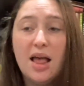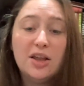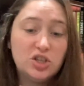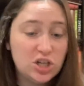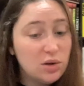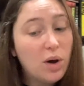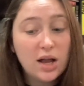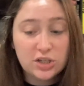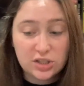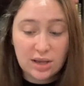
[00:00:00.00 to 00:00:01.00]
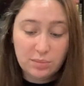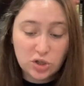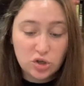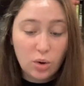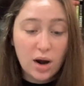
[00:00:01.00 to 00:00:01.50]
She washes up
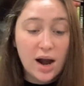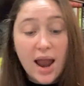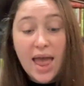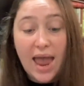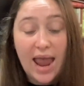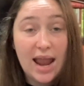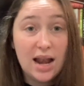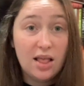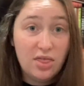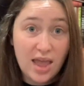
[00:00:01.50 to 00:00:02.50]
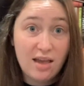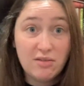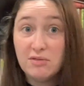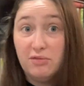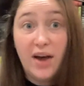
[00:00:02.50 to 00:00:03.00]
ashore and they
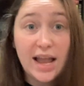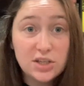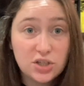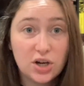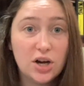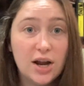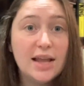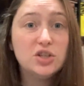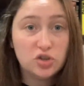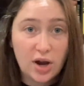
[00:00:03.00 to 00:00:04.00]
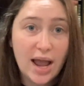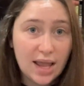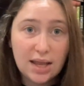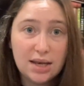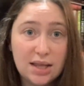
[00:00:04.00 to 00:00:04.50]
find her and try
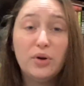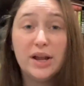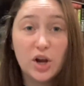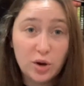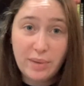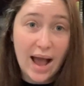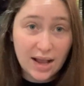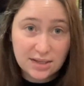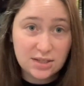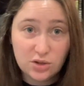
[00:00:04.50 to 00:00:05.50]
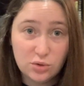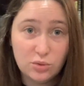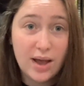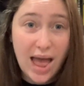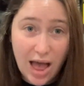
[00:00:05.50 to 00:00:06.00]
and bring her back
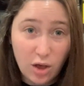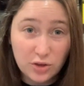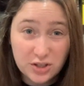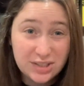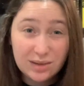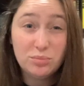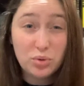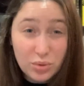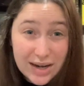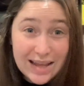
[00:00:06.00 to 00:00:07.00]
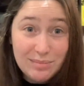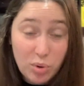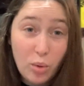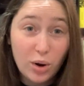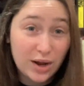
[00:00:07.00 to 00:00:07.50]
to health. She's in pretty
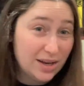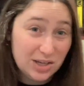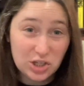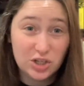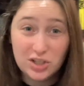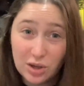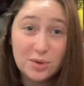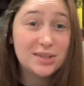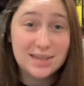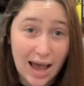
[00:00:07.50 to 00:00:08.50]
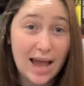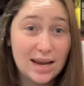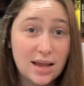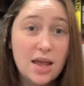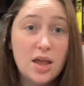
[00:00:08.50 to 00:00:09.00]
poor condition. She's almost died
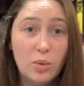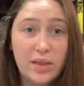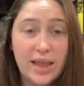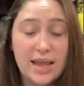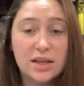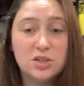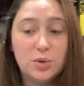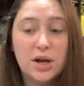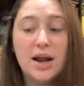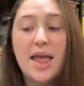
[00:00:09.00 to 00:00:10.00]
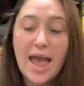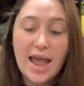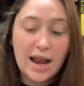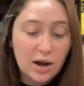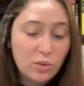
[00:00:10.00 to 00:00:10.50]
when they get to her.
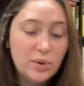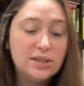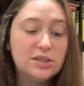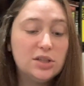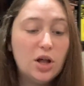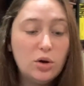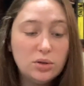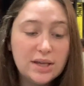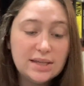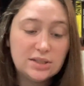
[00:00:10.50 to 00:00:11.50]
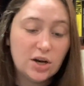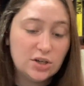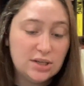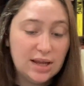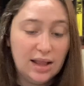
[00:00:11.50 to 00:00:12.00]
And we slowly start
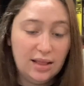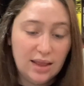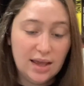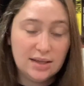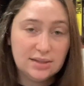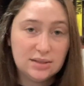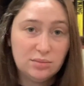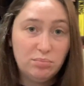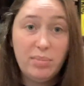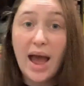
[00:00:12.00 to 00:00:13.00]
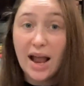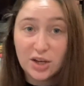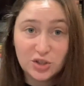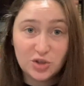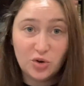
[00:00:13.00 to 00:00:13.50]
to get this
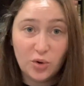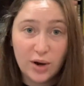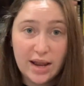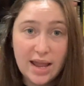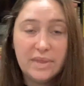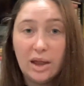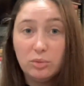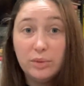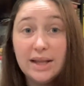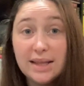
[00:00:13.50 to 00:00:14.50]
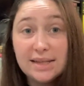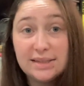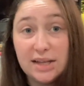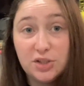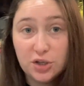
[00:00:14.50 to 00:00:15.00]
backstory that really
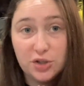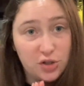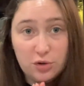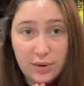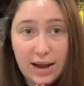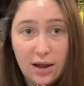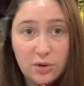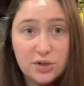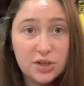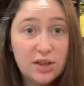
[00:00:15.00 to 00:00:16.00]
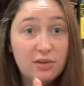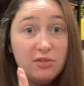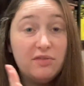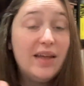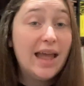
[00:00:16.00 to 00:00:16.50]
centers around the
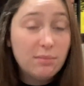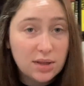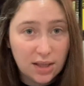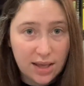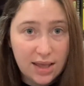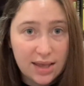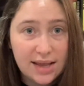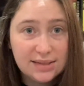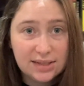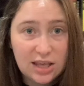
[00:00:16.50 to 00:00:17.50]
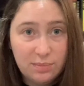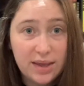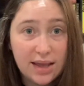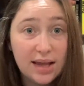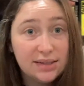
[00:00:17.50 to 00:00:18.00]
family is
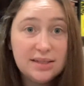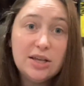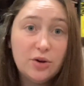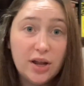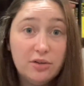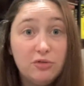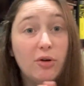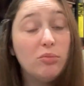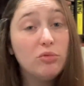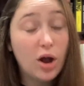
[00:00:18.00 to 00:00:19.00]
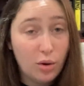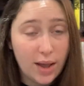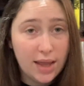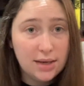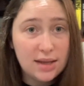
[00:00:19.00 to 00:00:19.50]
keeping a secret from
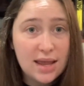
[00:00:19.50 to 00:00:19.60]
Rowan,